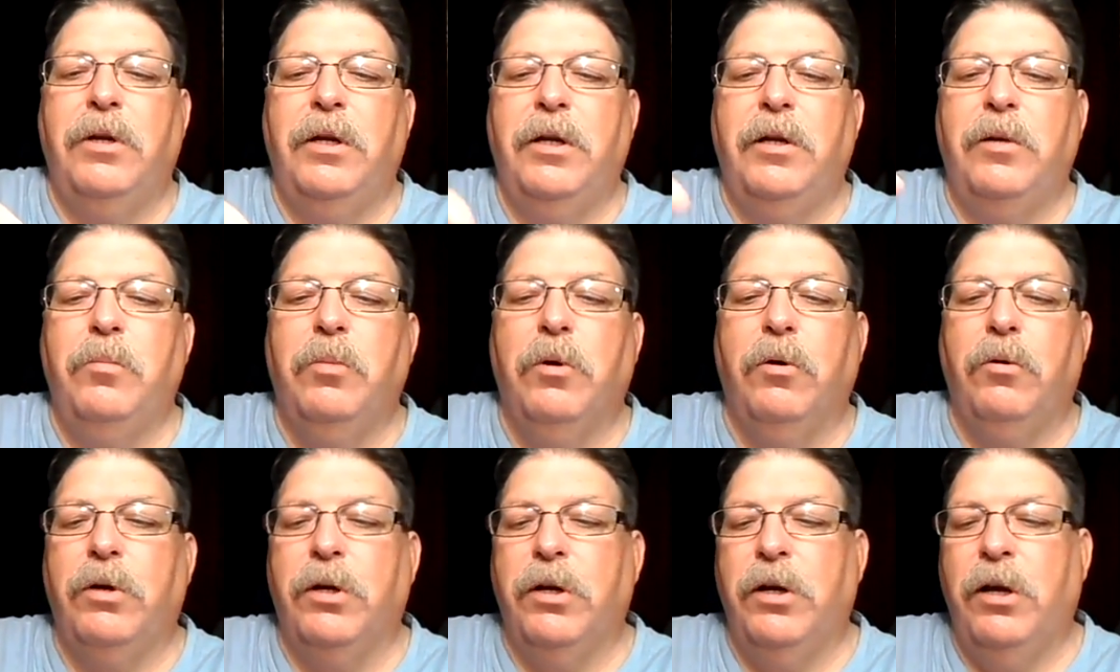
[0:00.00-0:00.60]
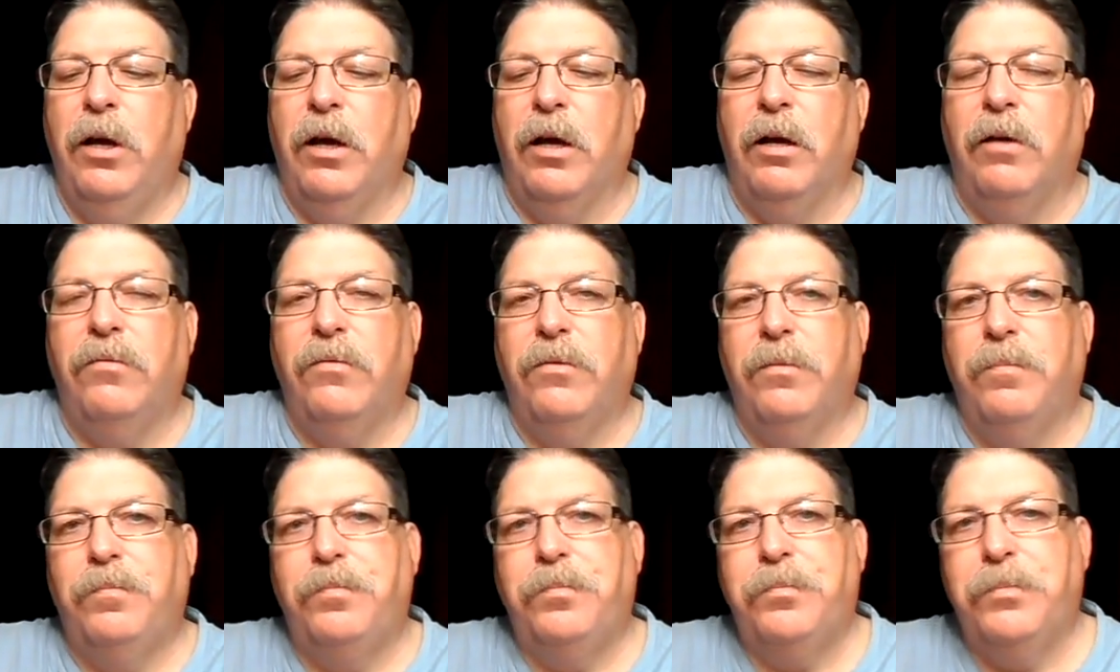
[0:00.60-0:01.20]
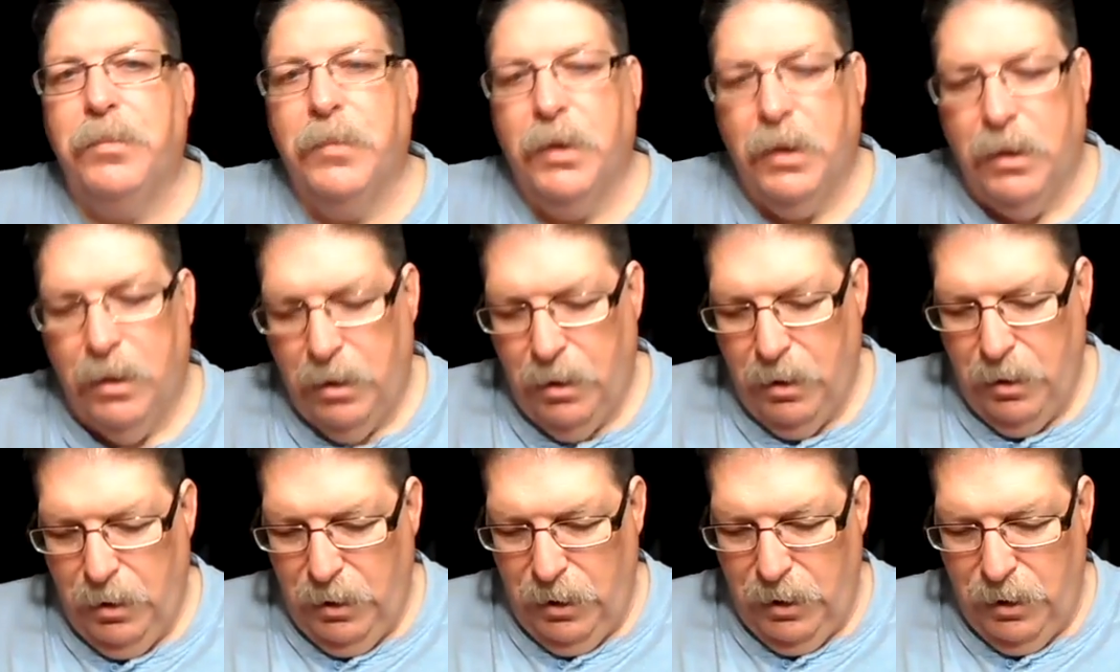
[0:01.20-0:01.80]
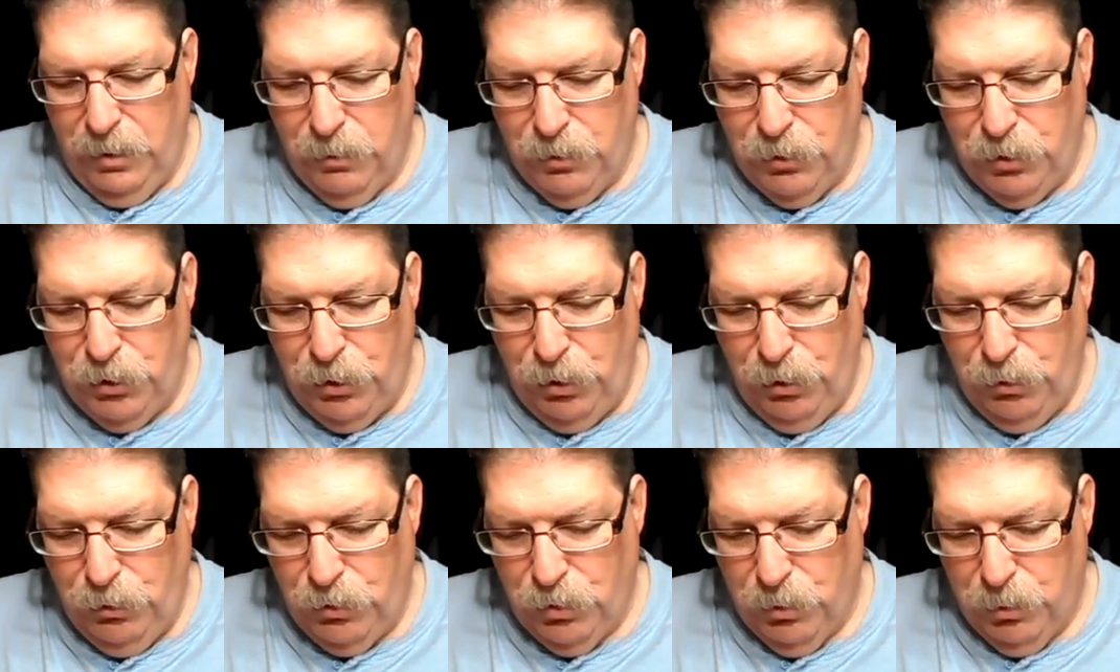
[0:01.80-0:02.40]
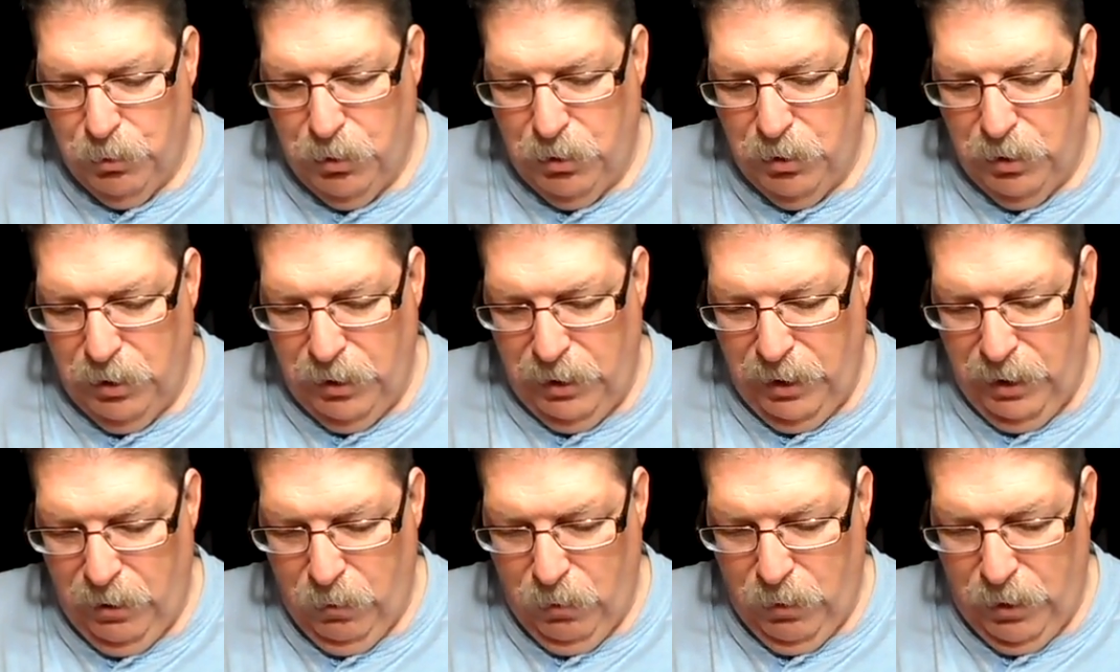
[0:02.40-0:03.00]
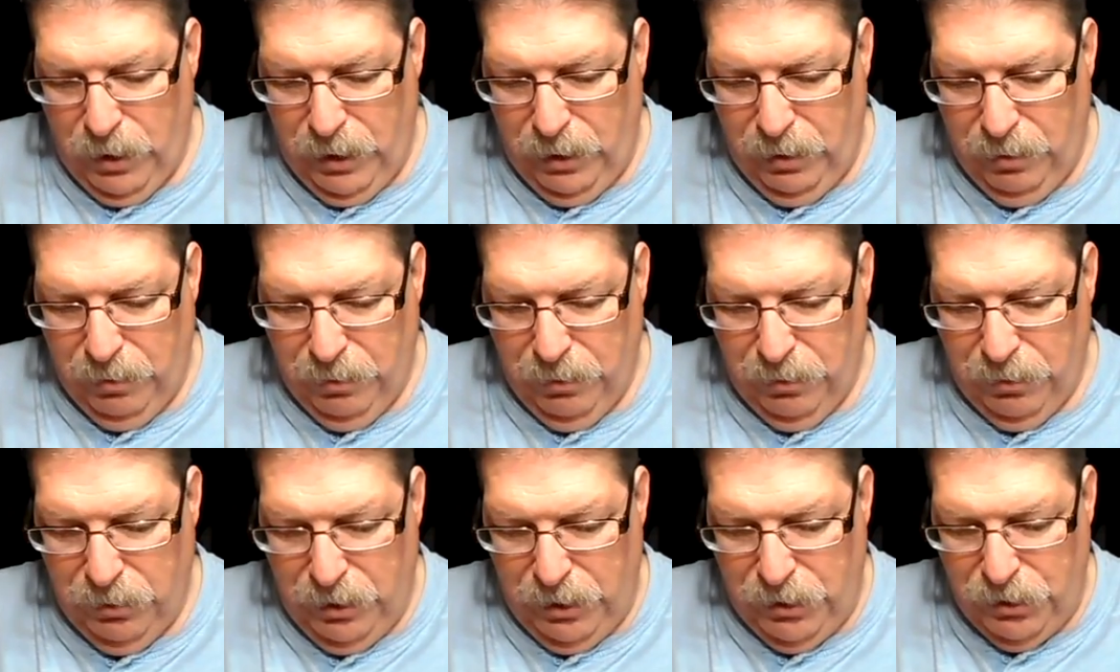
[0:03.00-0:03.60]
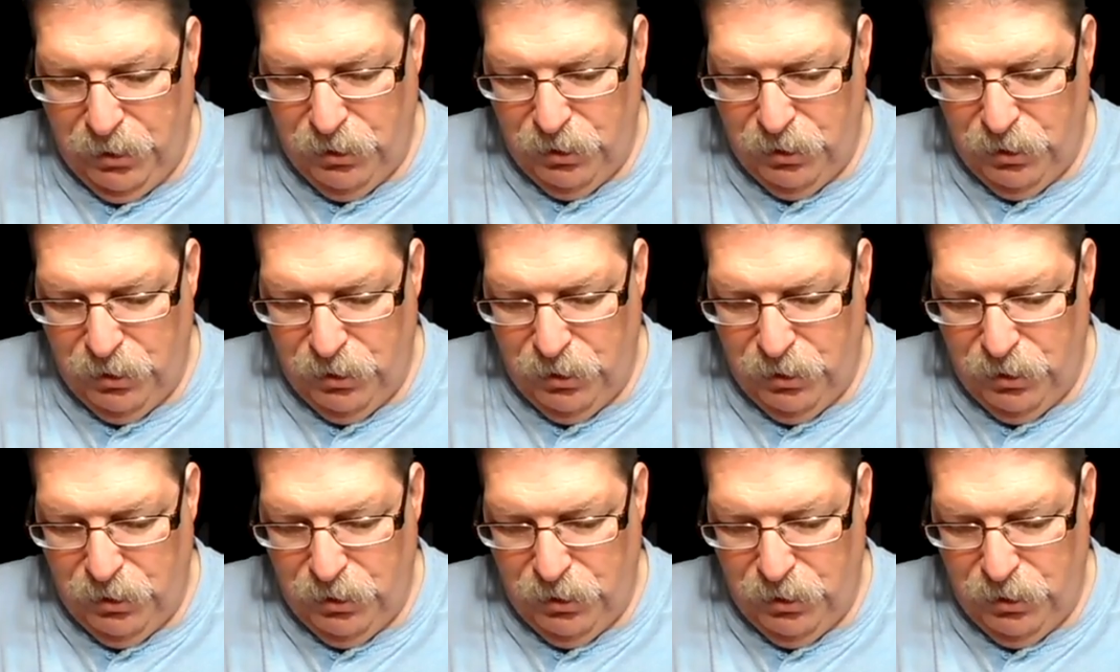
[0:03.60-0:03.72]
that one had broken off. It was usable in that way.